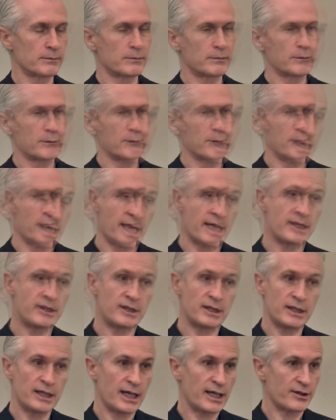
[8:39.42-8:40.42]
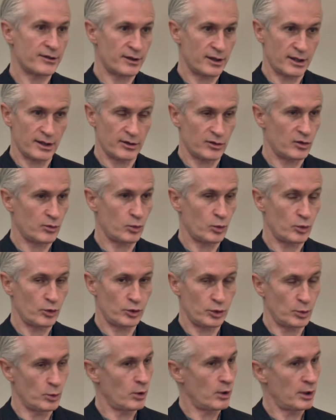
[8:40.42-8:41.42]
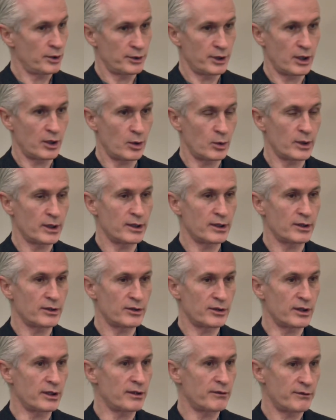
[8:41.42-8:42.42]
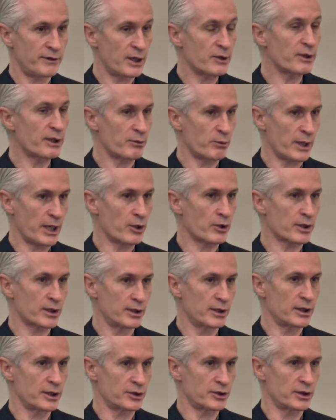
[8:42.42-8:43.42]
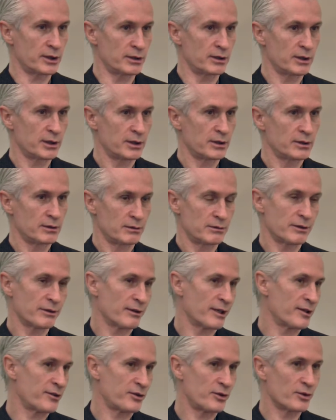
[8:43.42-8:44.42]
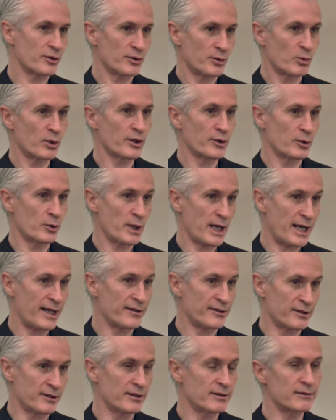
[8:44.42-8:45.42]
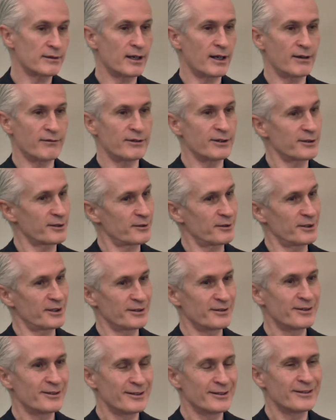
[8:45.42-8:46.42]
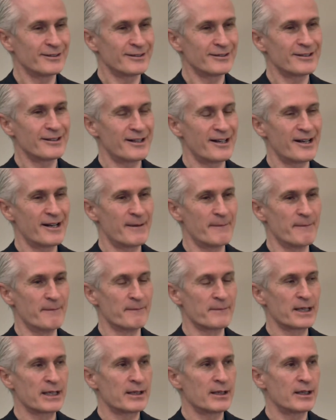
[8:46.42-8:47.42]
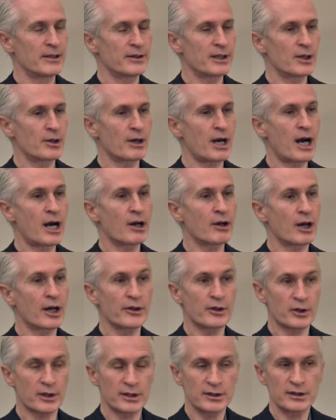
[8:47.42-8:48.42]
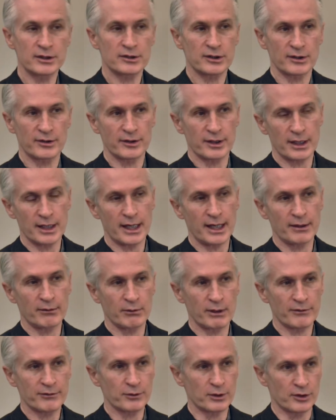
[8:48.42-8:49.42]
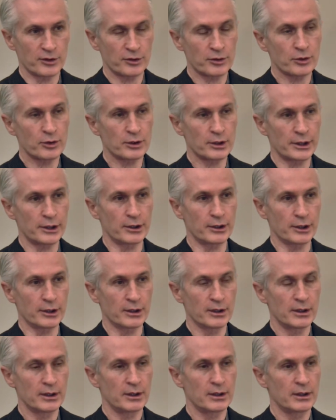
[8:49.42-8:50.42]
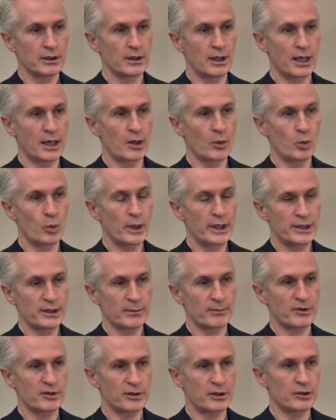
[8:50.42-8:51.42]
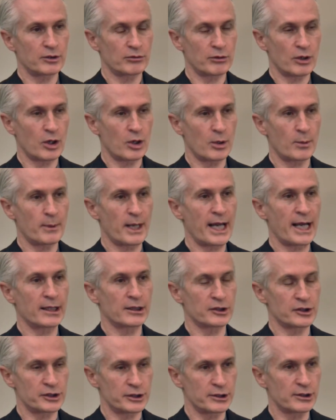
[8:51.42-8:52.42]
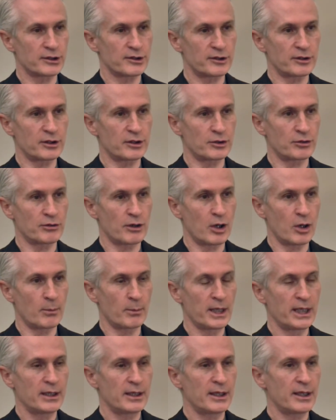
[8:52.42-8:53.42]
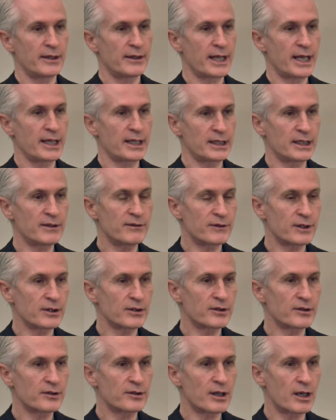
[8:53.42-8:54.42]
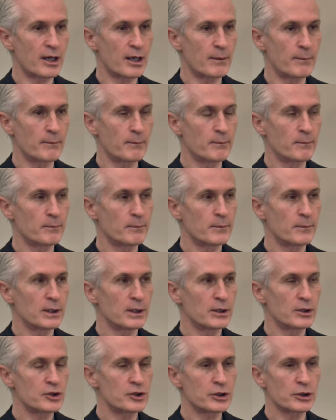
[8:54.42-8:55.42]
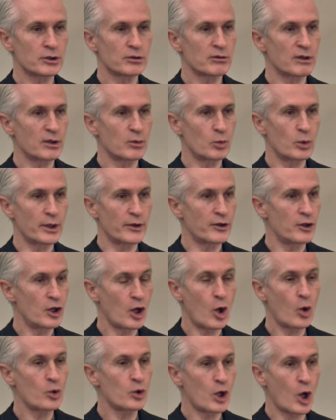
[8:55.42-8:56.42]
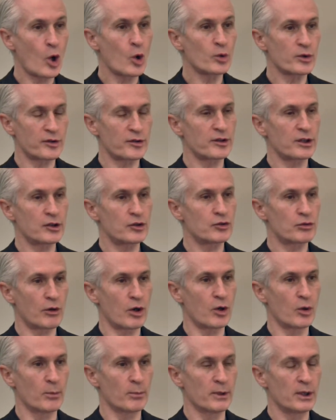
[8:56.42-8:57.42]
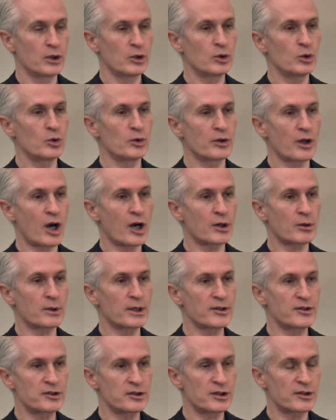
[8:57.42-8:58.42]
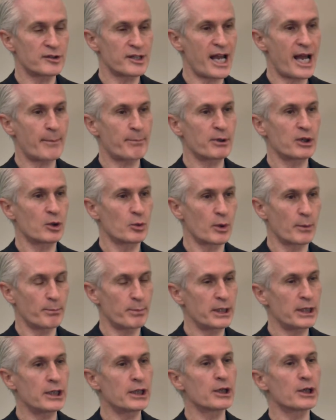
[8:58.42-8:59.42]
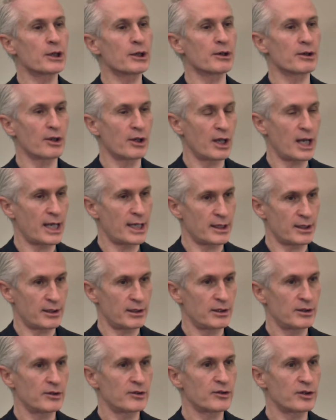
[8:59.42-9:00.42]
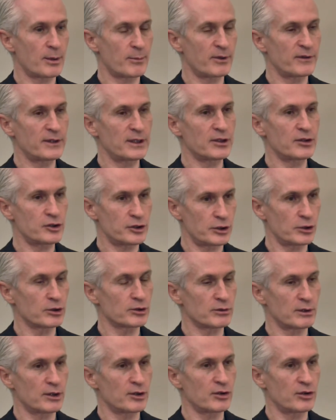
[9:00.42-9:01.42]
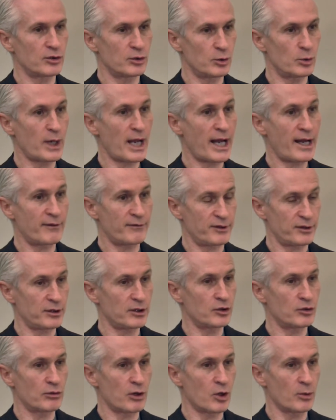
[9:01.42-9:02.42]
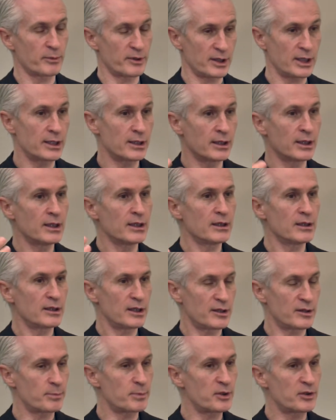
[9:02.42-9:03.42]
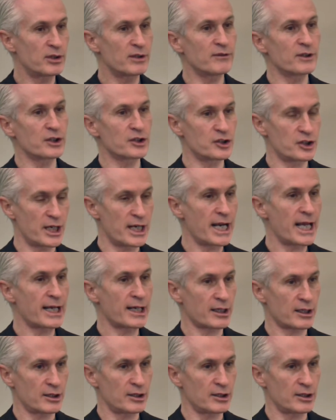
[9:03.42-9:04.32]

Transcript: Again, ATS, as you all know, is a very rare condition, unless you're the one who has it, obviously. There are other conditions that I referenced earlier, Williams syndrome, Alagille syndrome, and then even some children with no known syndrome whose arteries just happen to appear like some of these children who have syndromes and specific genetic